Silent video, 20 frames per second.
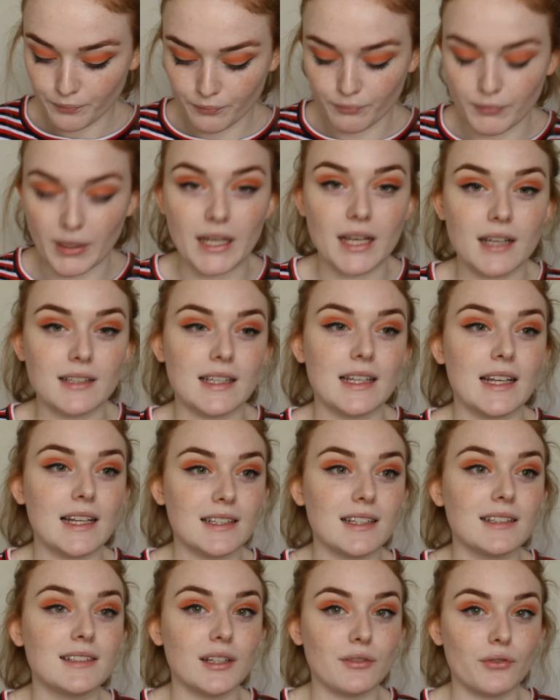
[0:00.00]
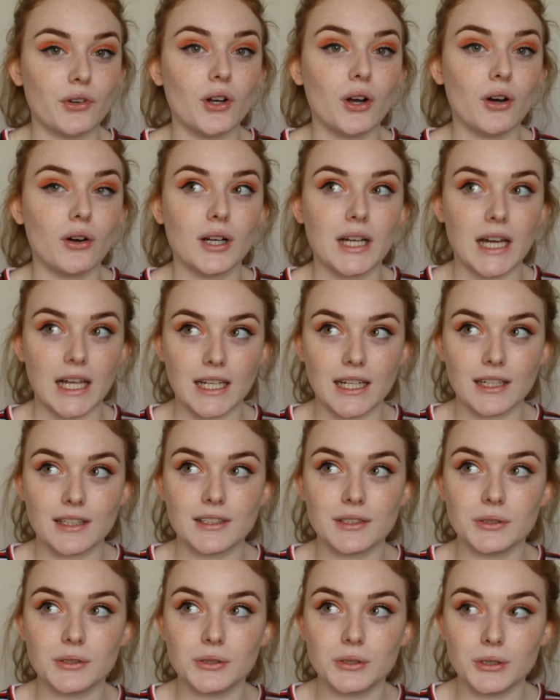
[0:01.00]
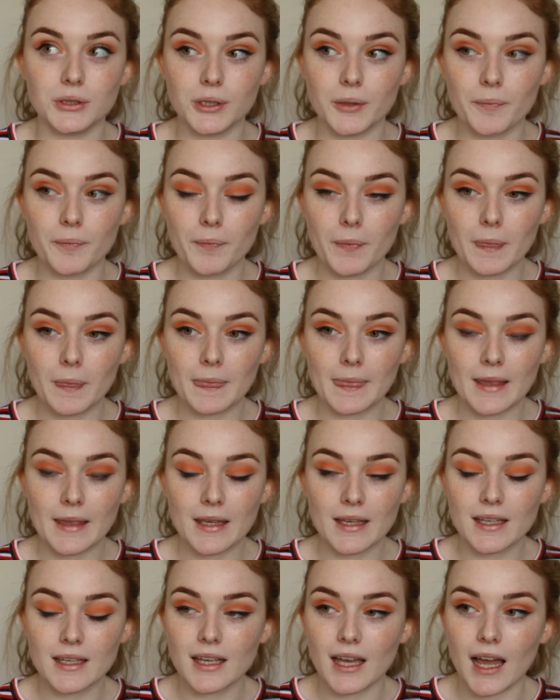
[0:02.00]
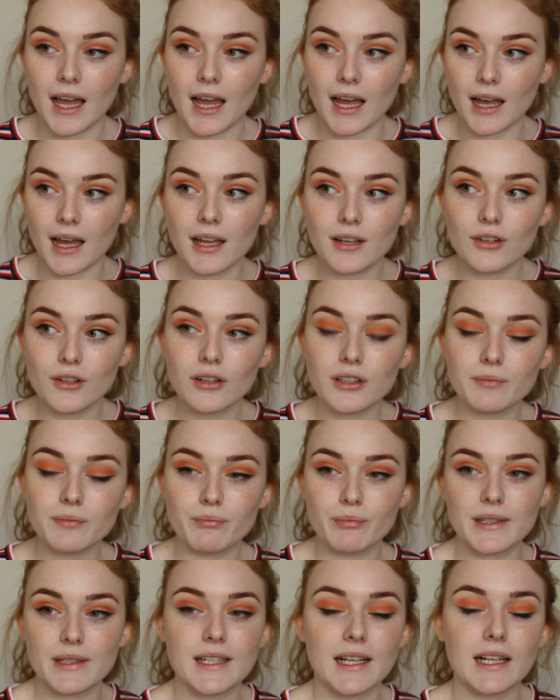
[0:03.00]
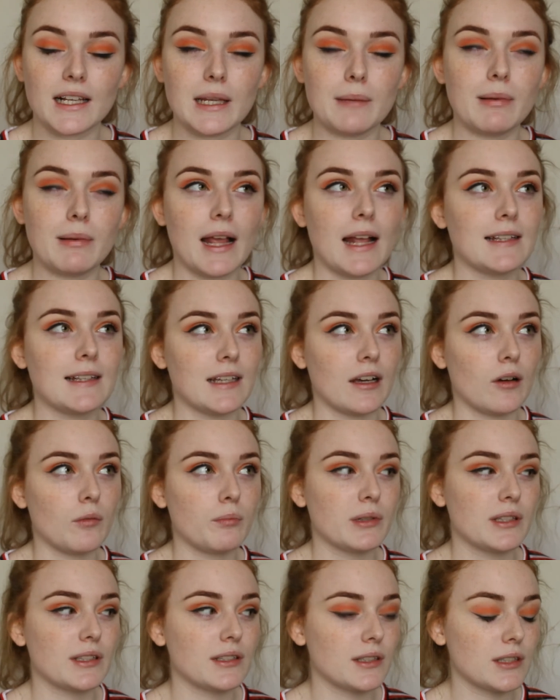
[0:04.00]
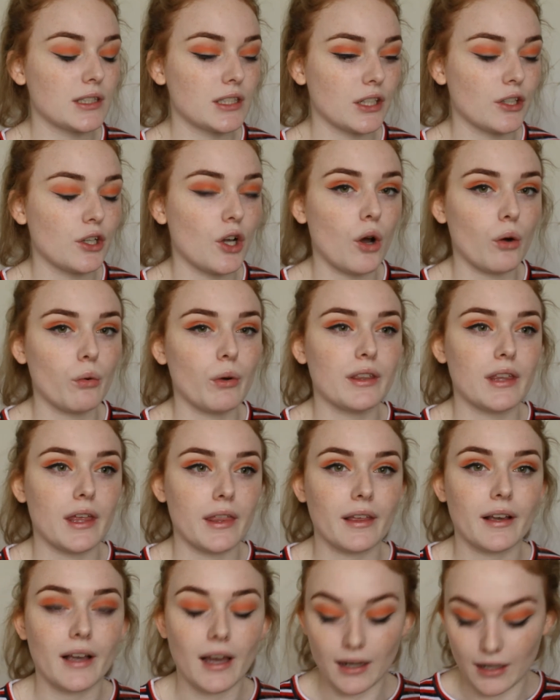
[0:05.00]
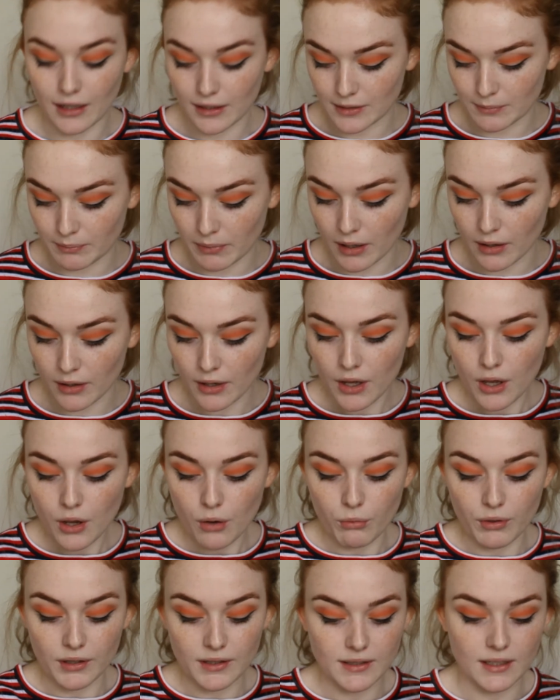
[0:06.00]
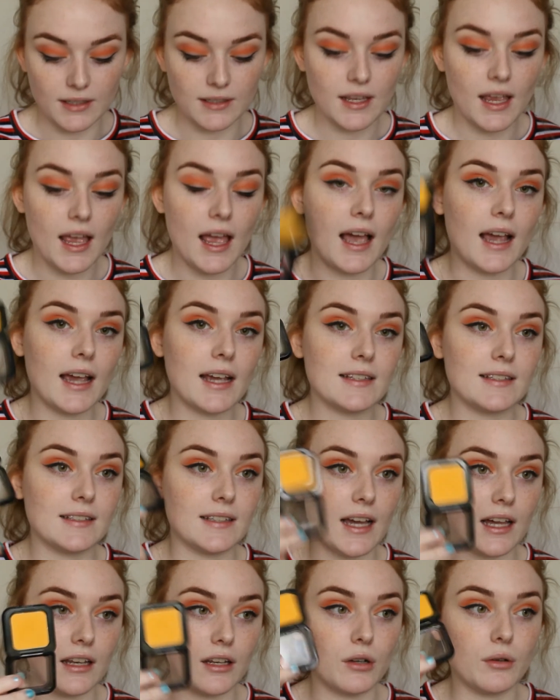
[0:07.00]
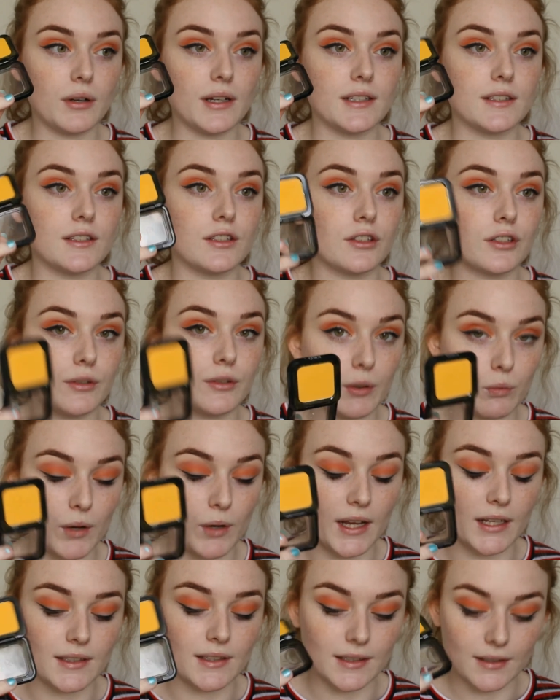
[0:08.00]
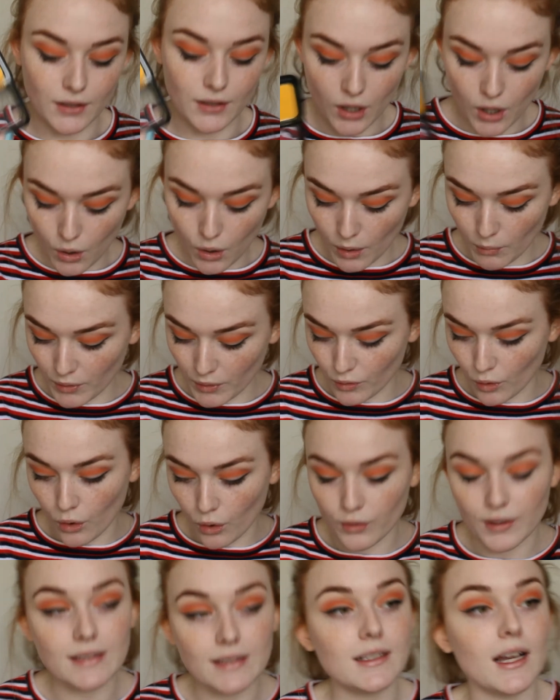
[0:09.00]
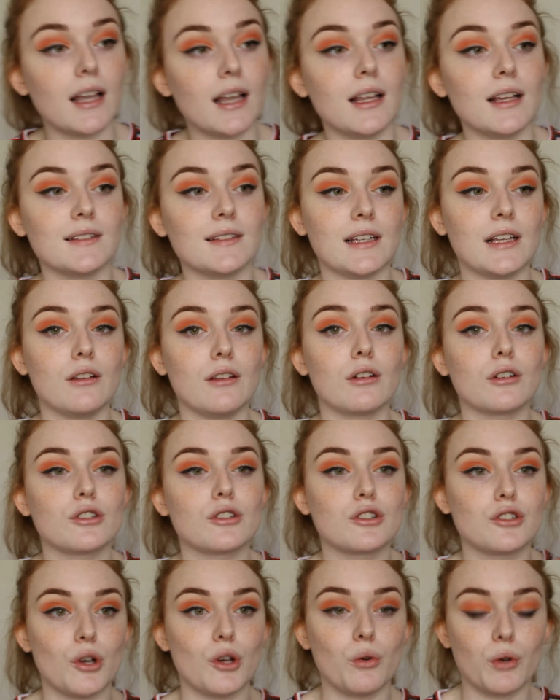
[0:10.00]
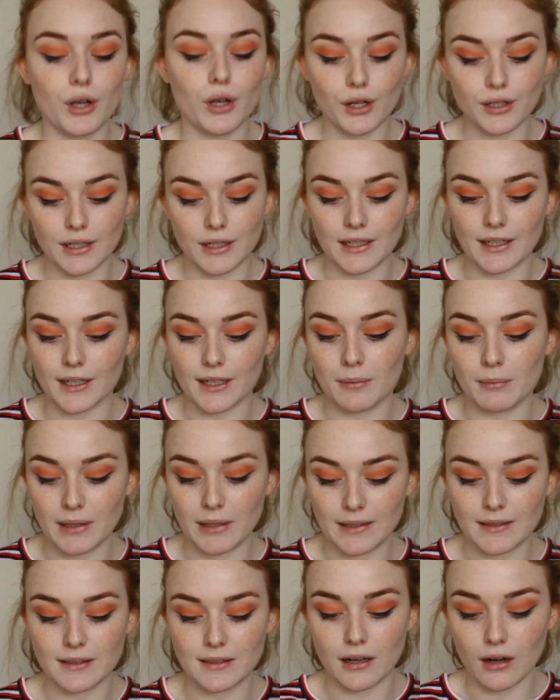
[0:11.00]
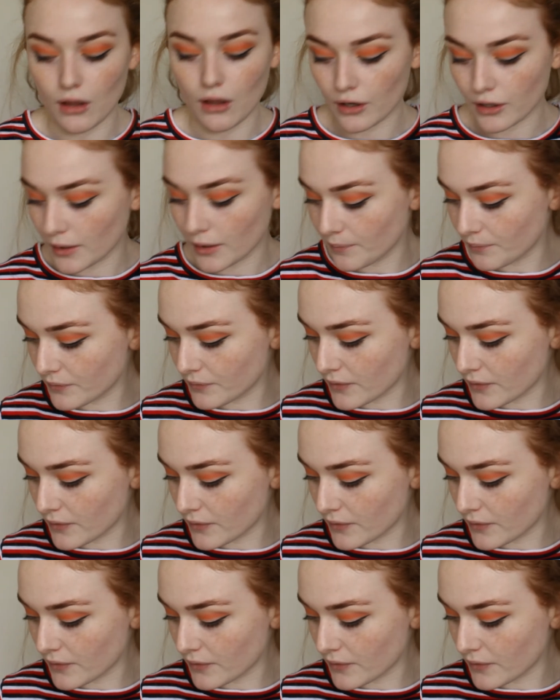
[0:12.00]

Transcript: because it is a difficult colour to not particularly blend out, but to go with other colours. But with sunset eyes, yellow is the way to go, and with all these colours it looks so good and it completes the look.